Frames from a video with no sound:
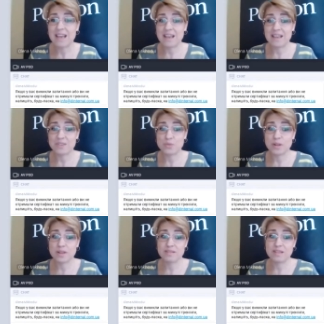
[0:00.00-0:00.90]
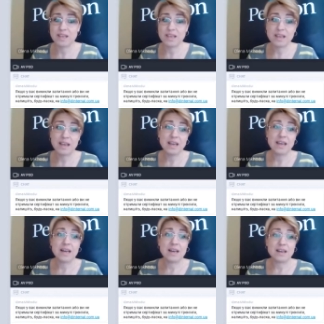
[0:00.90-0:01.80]
and they
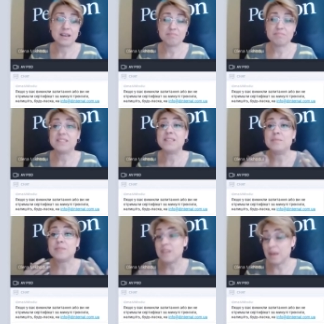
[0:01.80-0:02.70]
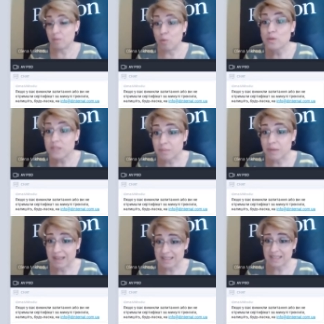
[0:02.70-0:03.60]
are more
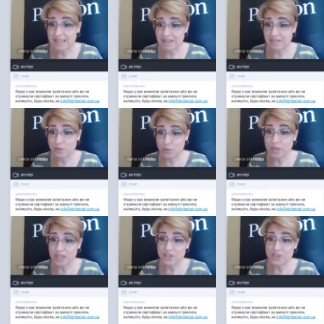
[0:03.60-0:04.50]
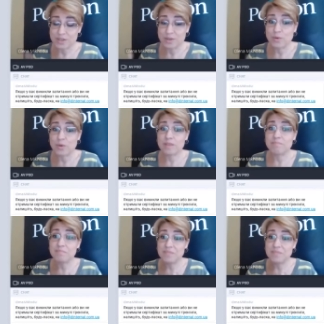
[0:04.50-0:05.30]
demanding, if you wish. So